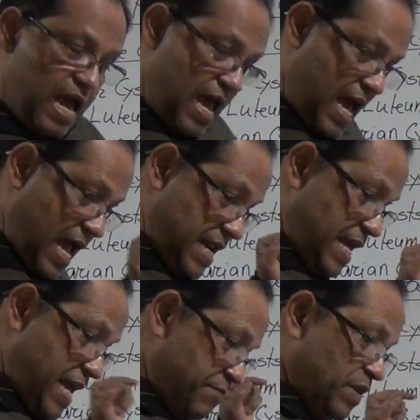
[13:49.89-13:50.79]

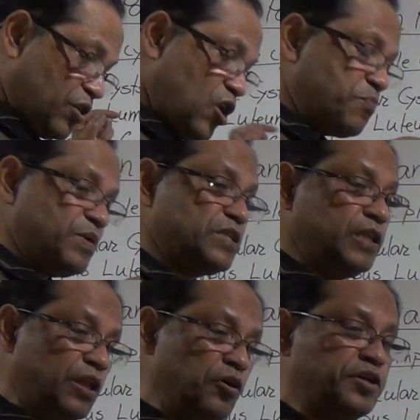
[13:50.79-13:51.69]
And if the corpus
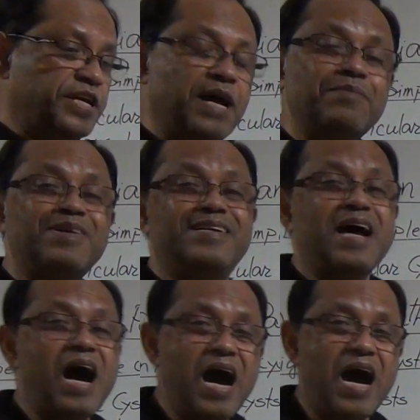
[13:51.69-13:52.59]
luteum
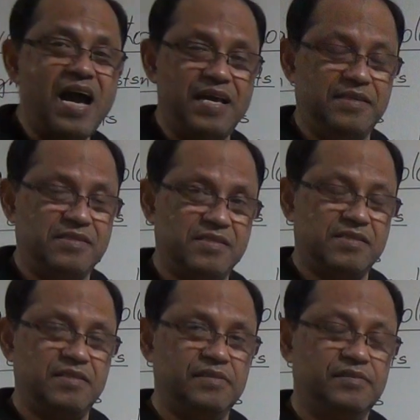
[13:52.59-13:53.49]
dies,